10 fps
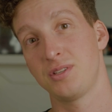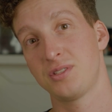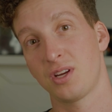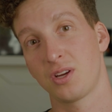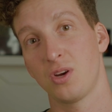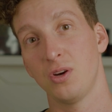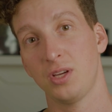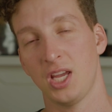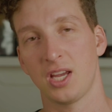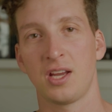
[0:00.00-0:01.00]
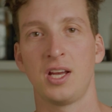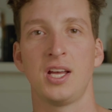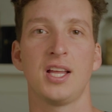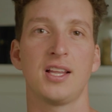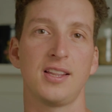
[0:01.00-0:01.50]
it's done cooking,
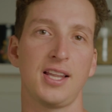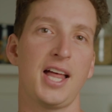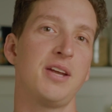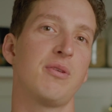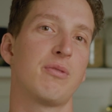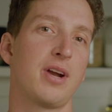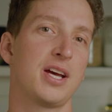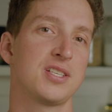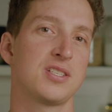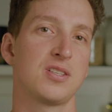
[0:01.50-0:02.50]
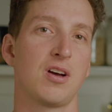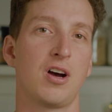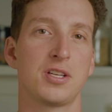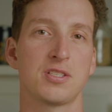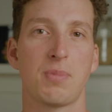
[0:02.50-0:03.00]
let it rest
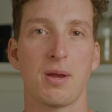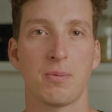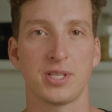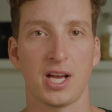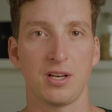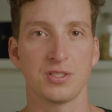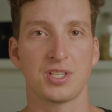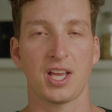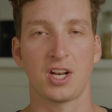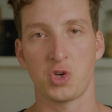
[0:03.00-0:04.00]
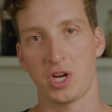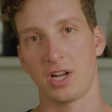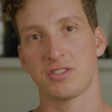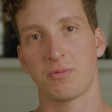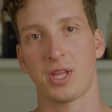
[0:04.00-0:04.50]
on some paper towels to kind of drain
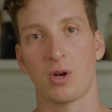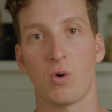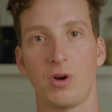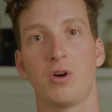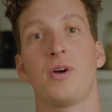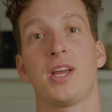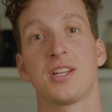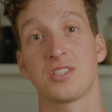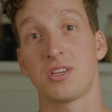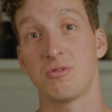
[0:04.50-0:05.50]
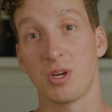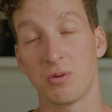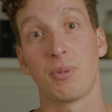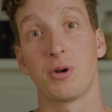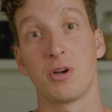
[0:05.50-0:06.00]
off some of that oil and so you
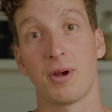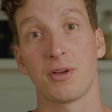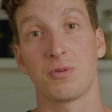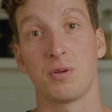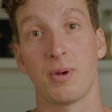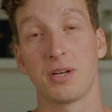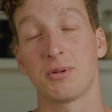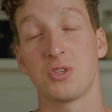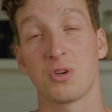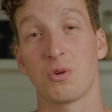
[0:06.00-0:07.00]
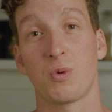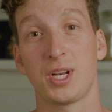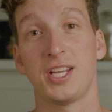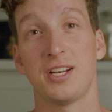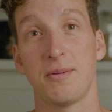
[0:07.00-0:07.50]
don't burn your mouth when you bite it because you're going to
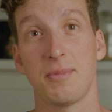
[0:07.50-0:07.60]
want to eat it